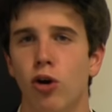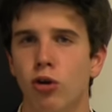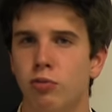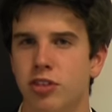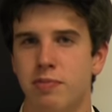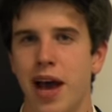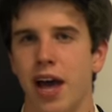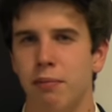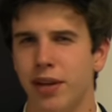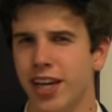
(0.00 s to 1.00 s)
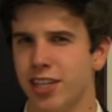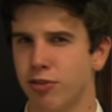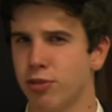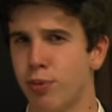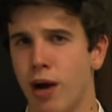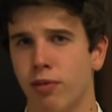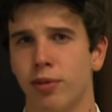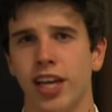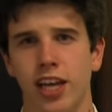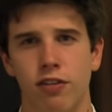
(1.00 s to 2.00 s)
old was bad because it was
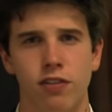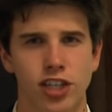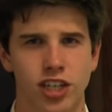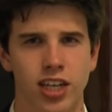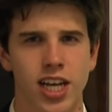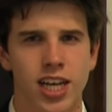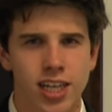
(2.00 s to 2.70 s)
probably inefficient.